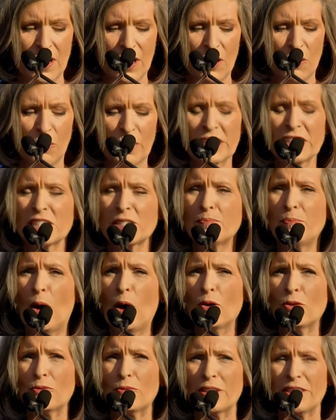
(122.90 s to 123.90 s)
We
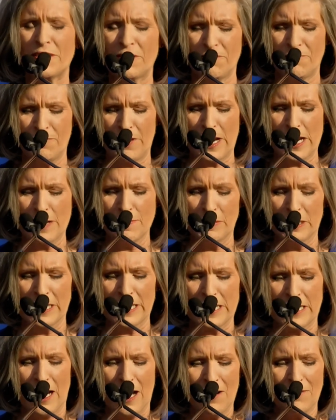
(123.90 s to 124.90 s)
spoke with the
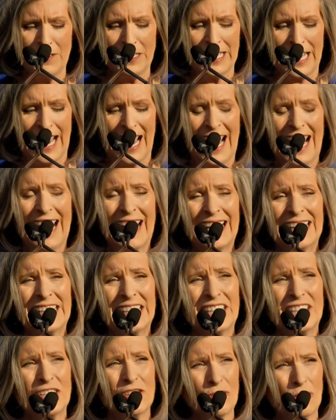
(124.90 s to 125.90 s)
family of an
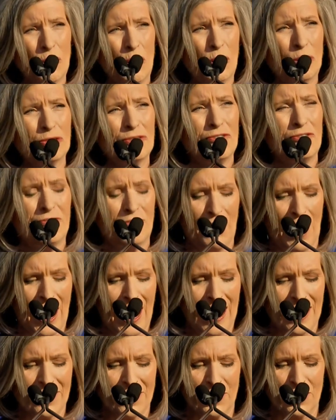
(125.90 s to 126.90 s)
80-year-old
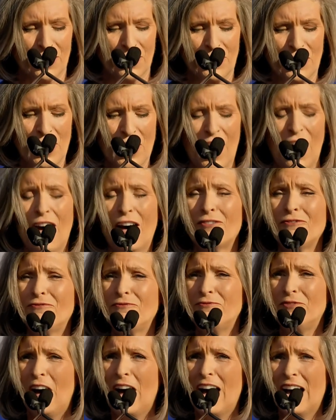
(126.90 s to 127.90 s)
father of
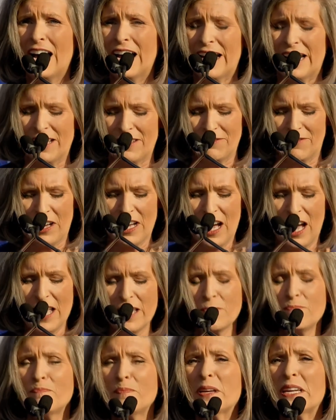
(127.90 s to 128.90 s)
five,
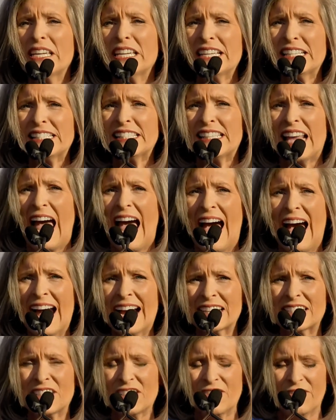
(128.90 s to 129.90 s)
a peace
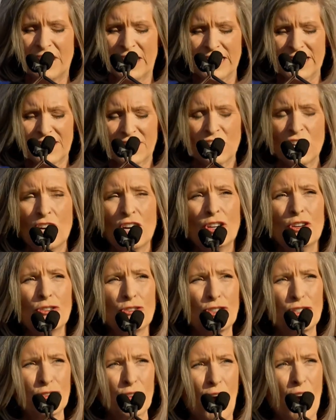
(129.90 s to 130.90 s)
activist who
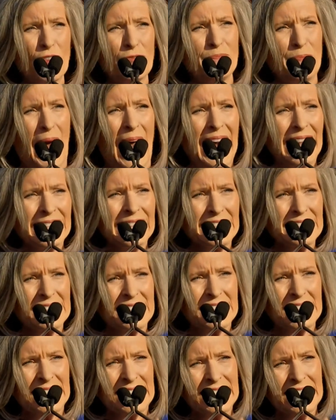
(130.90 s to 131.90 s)
drove
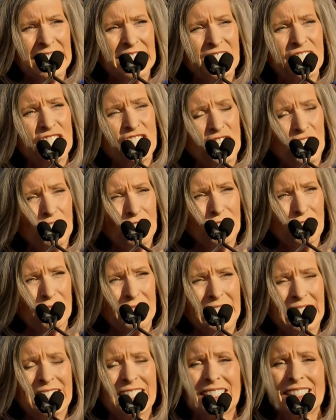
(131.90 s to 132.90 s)
Palestinian
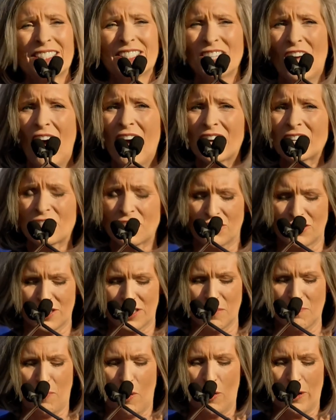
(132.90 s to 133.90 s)
children to doctor's
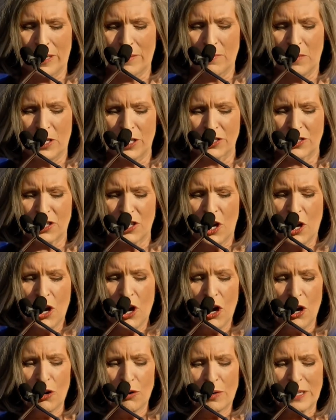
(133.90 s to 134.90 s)
appointments,
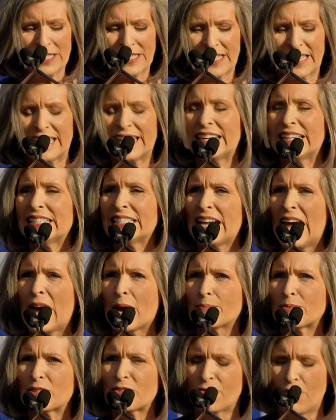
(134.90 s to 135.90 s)
who was
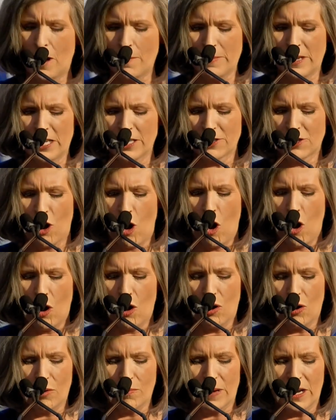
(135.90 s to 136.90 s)
kidnapped from his
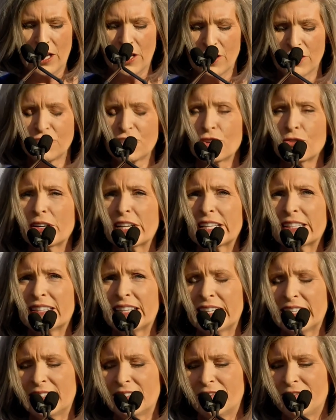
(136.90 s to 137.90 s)
home during
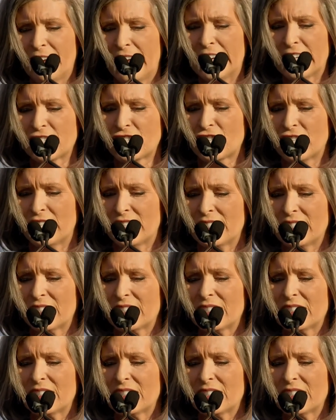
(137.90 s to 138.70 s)
the invasion.